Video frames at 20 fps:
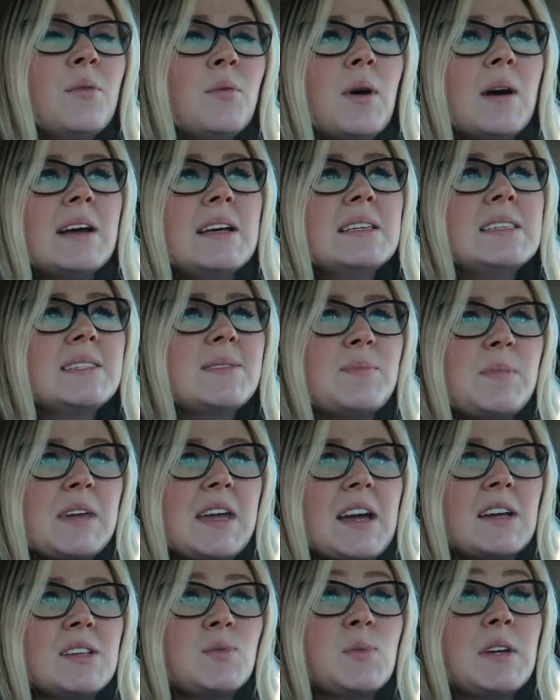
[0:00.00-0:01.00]
was
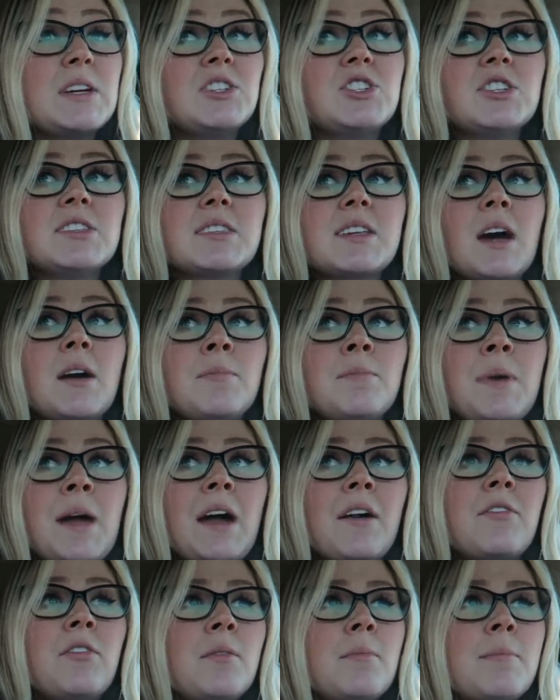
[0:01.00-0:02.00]
because we had just gotten
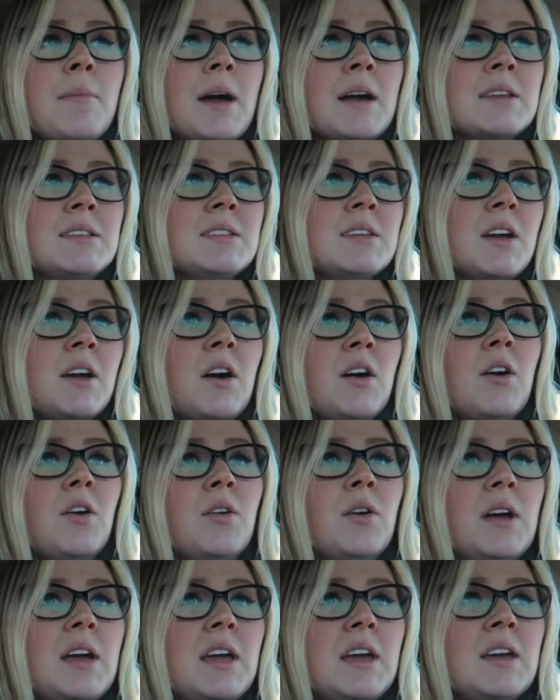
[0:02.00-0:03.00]
back from
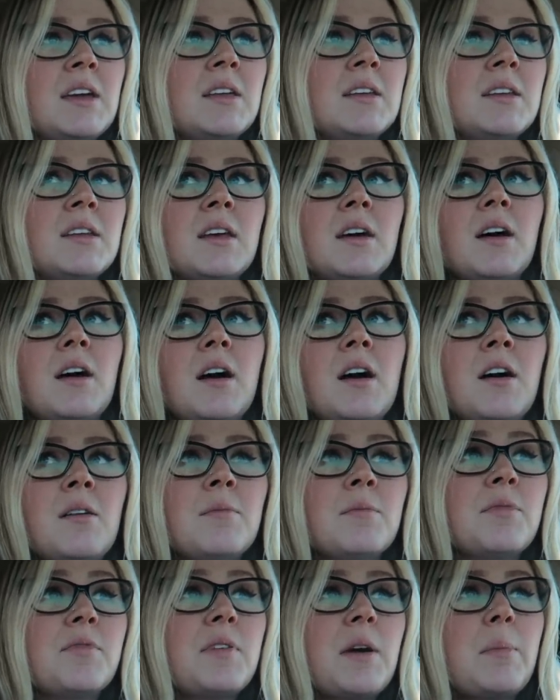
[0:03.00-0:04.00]
Mexico in
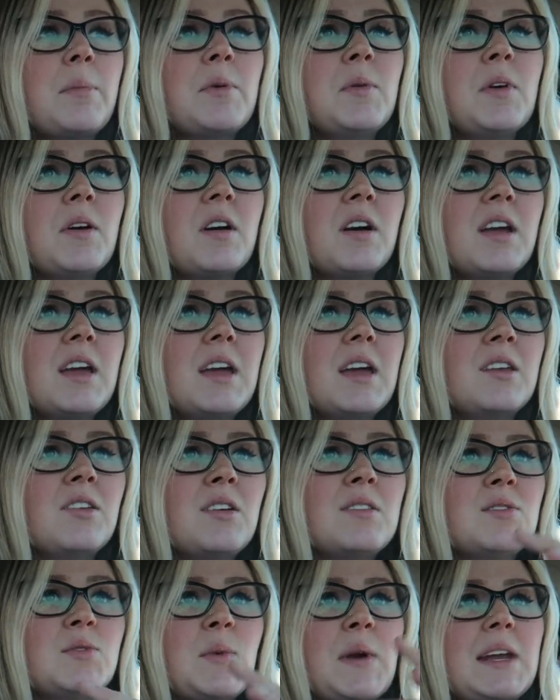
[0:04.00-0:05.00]
um, February, and
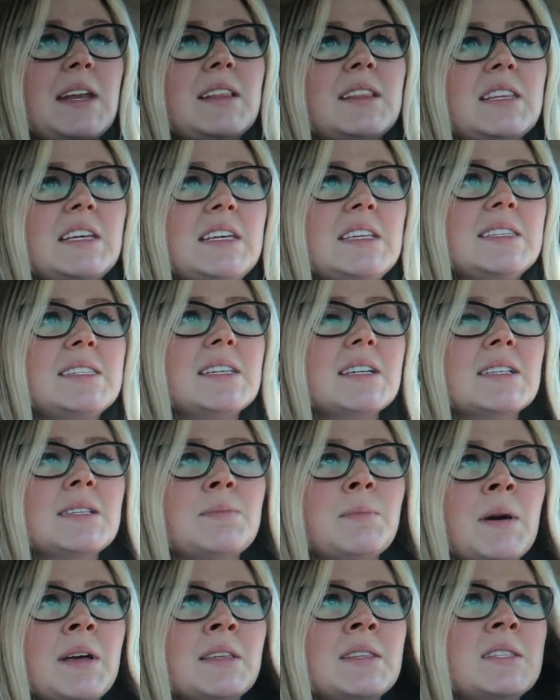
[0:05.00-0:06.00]
you have to wait at least
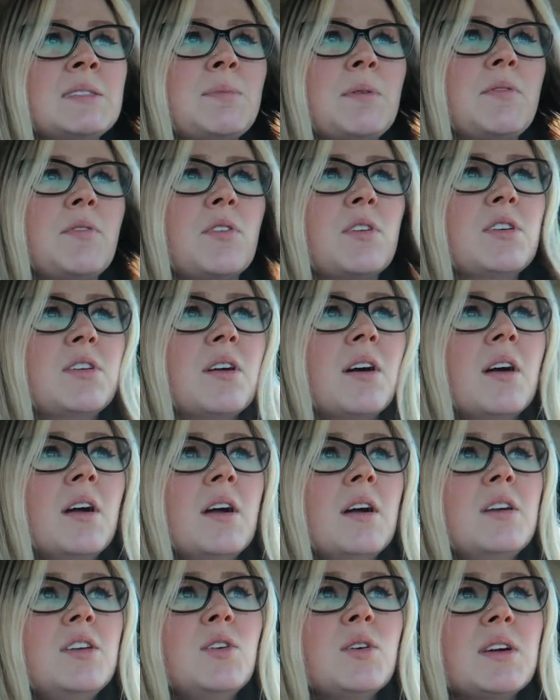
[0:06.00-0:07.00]
six months before you,
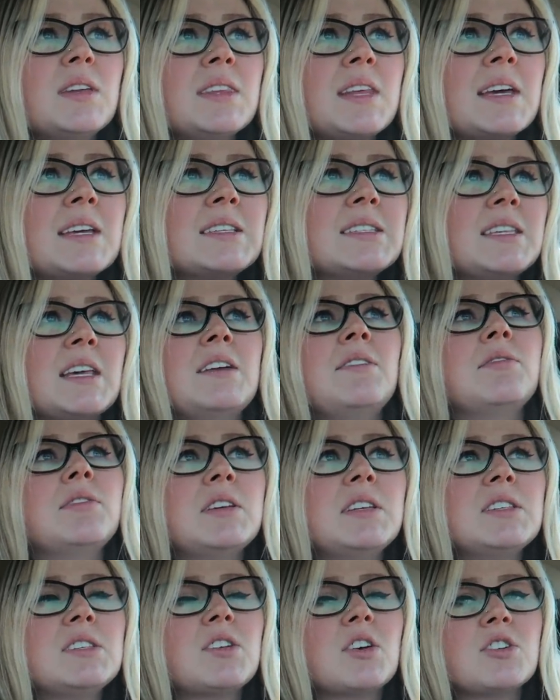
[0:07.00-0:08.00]
you can like
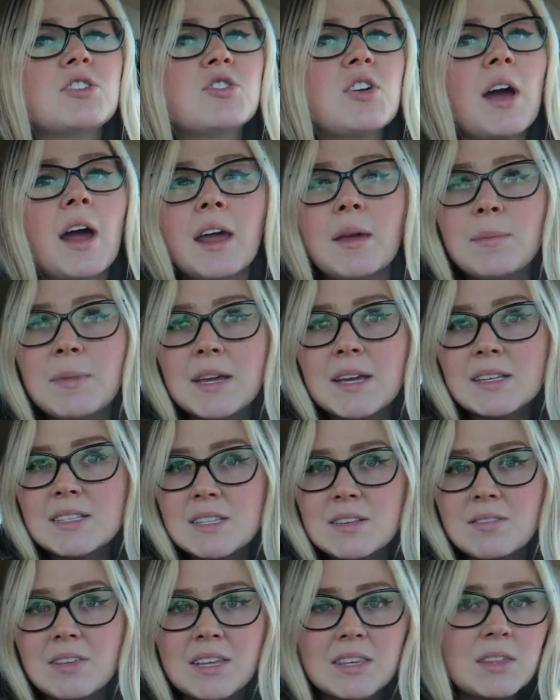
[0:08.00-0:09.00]
safely start trying
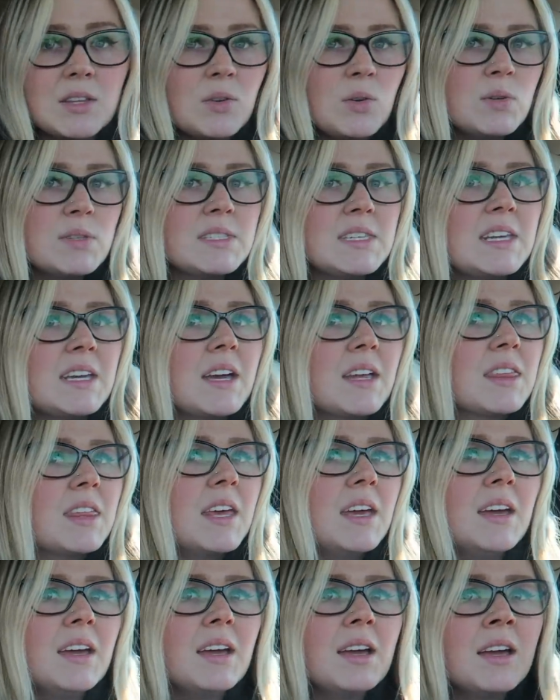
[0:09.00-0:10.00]
because of like the whole Zika
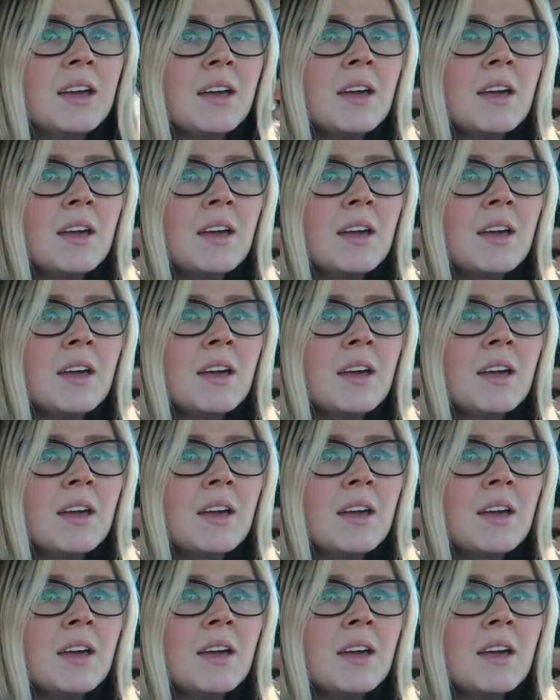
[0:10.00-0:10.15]
thing.